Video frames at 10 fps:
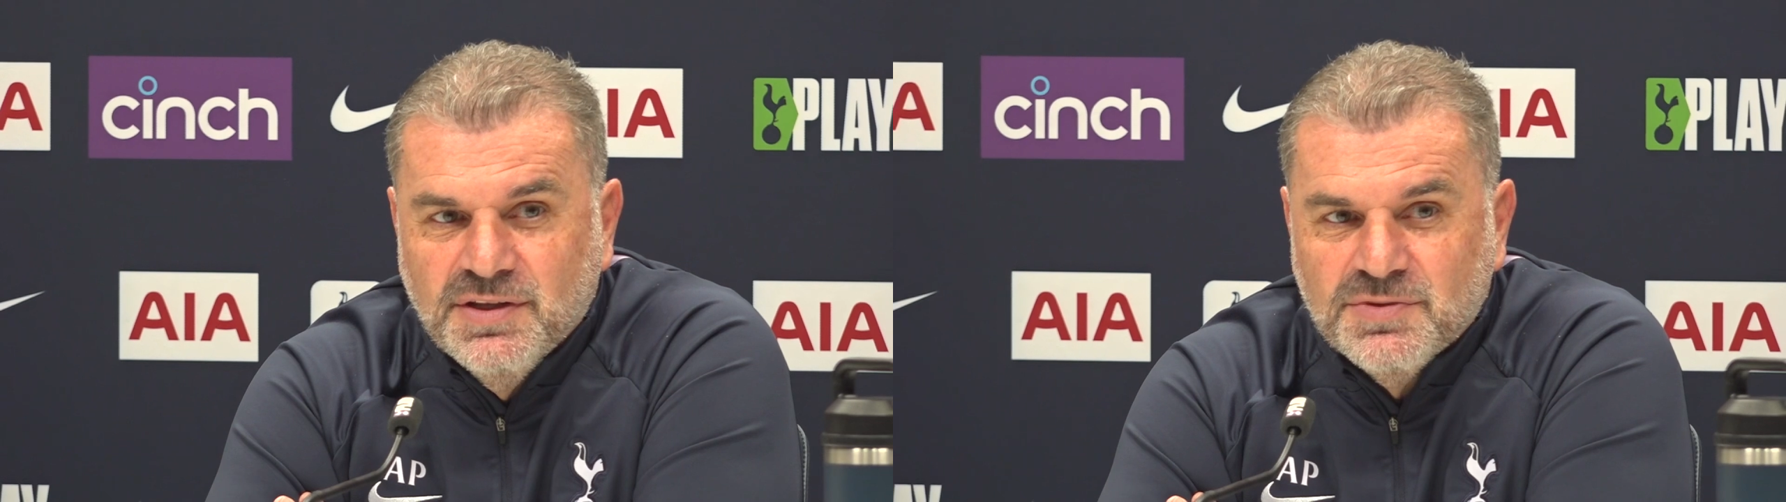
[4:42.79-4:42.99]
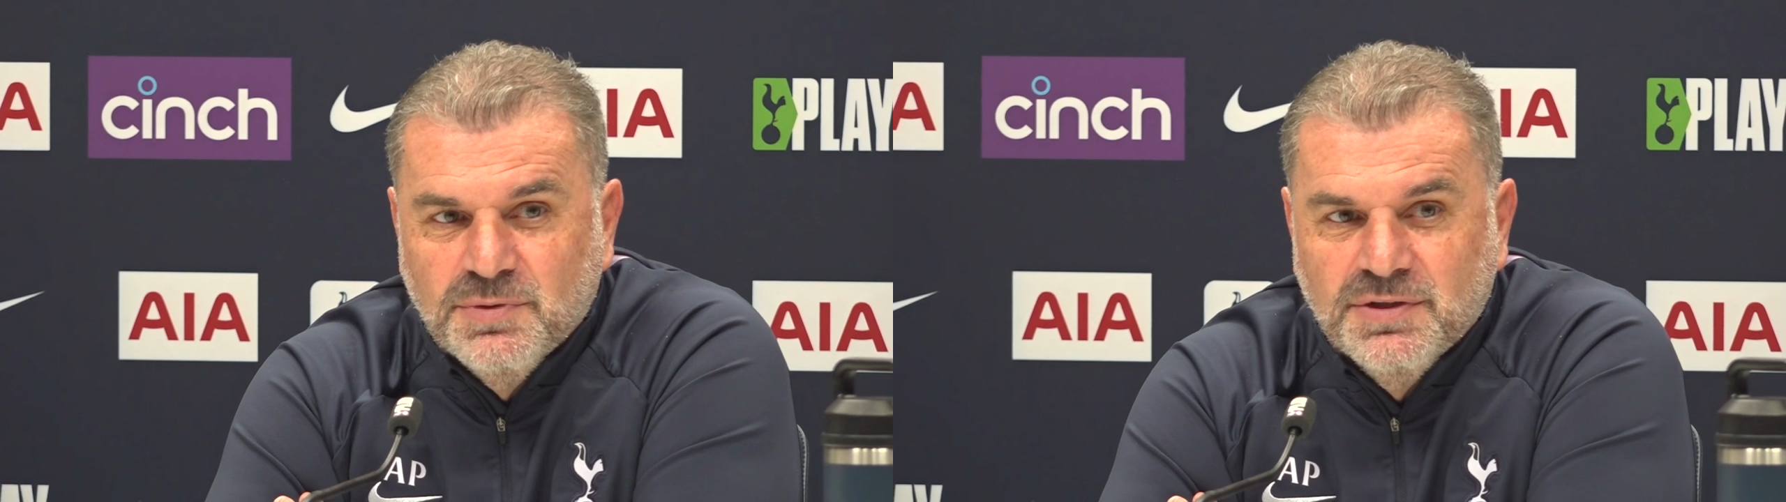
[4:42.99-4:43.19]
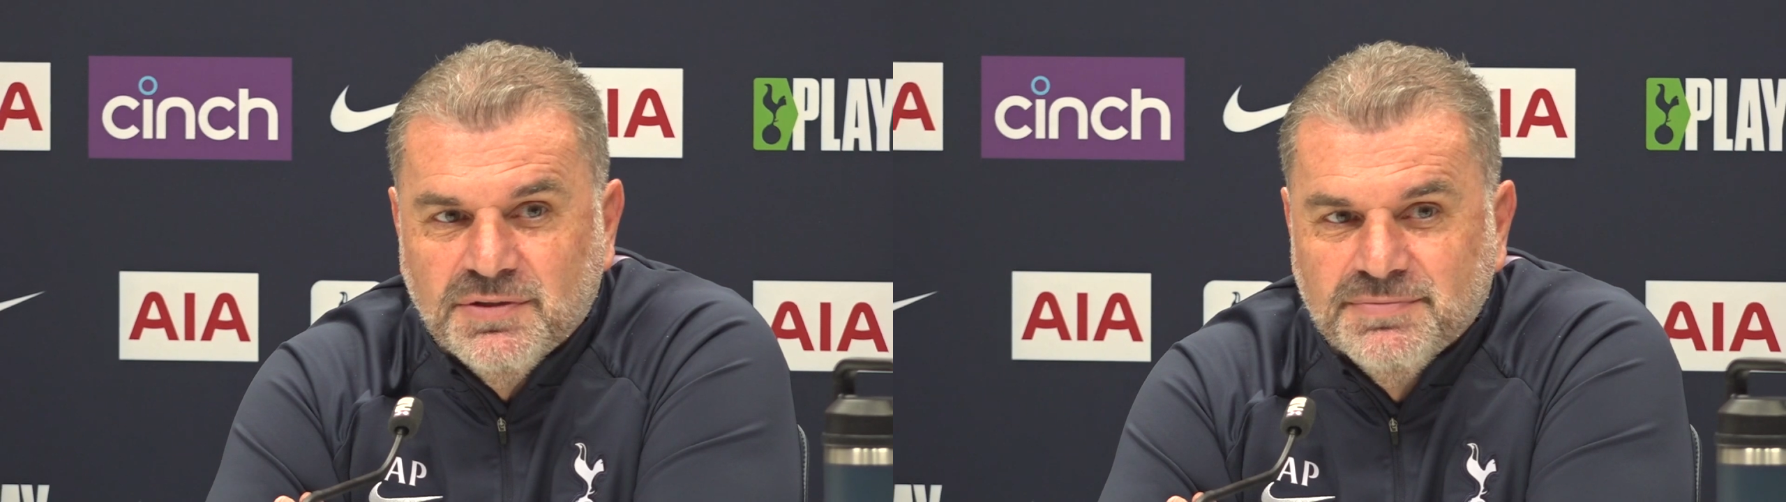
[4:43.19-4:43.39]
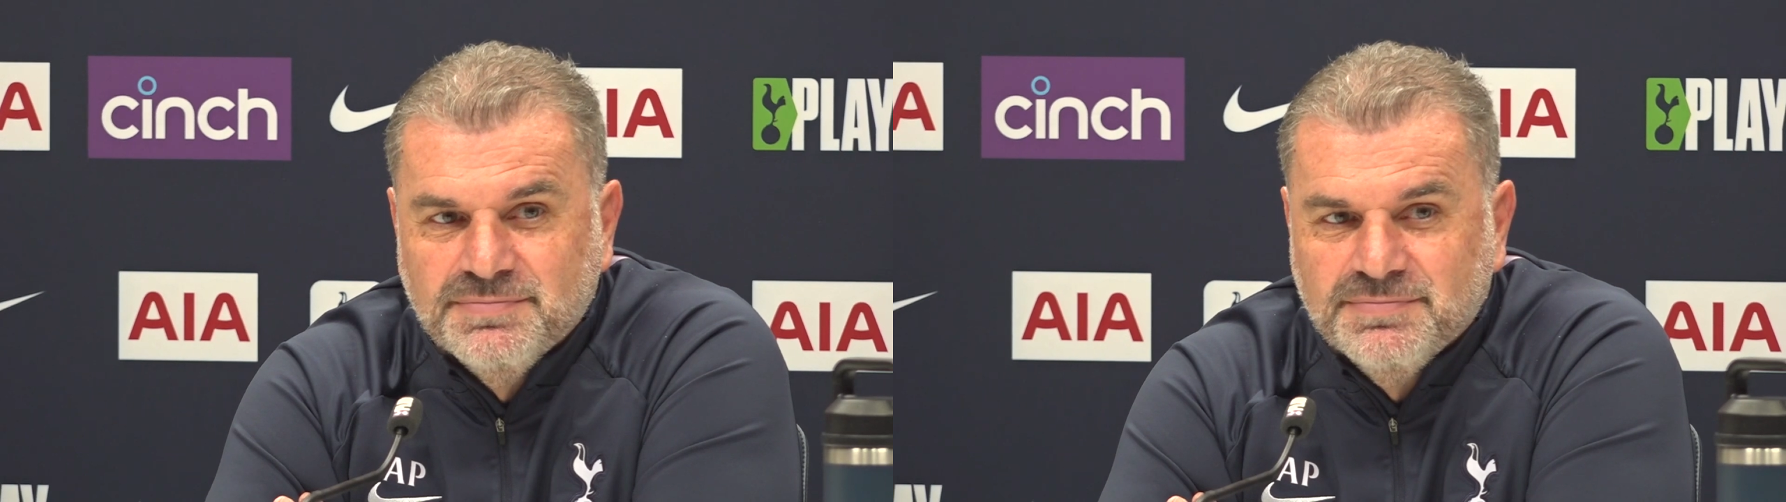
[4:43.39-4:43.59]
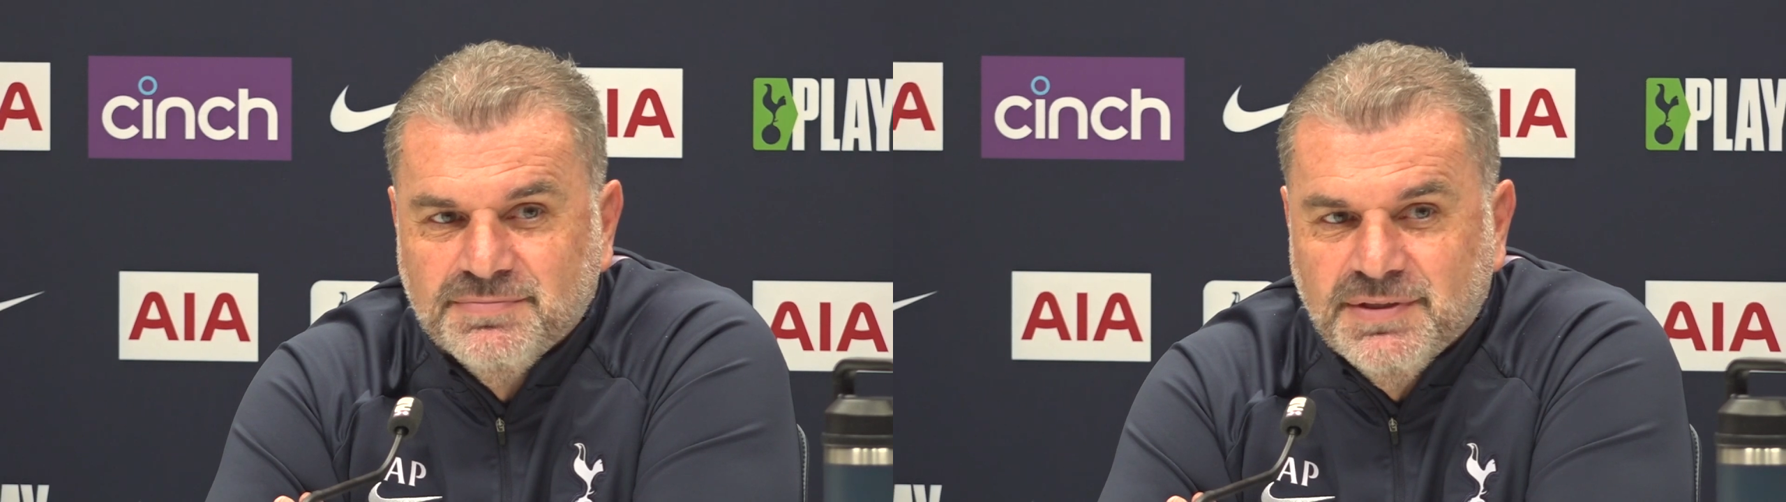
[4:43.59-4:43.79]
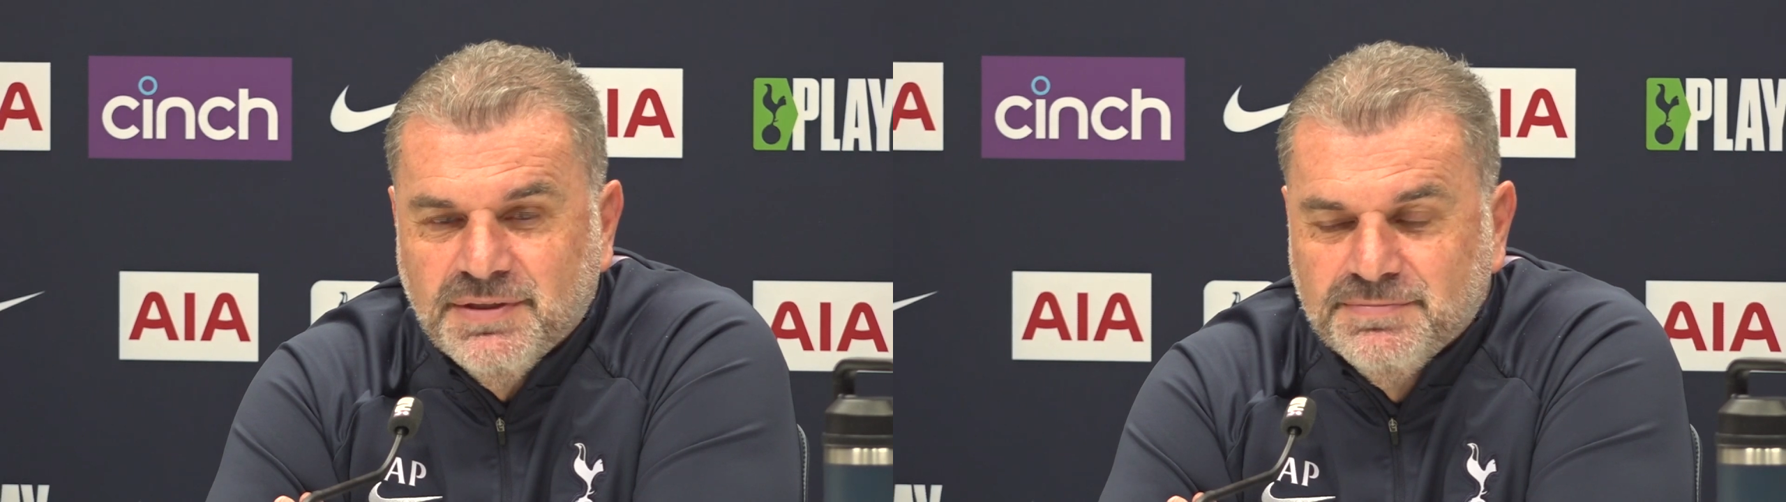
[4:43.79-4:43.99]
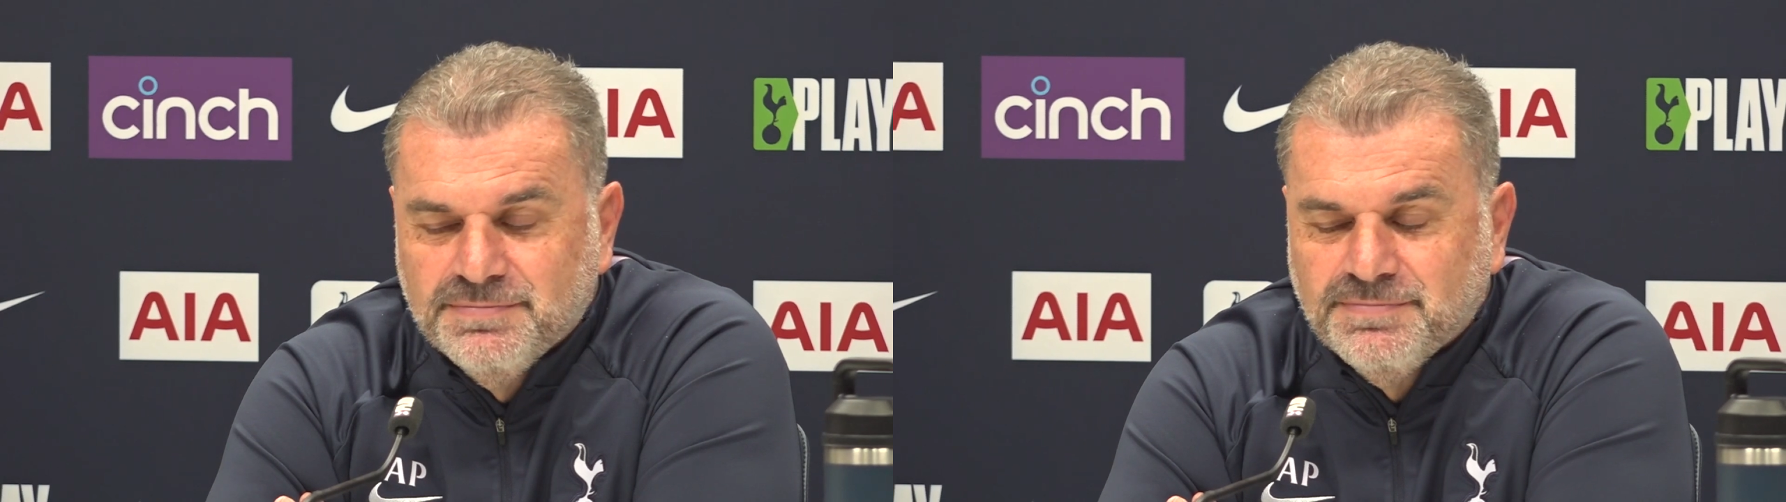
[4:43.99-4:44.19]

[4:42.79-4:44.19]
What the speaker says: in this world. No.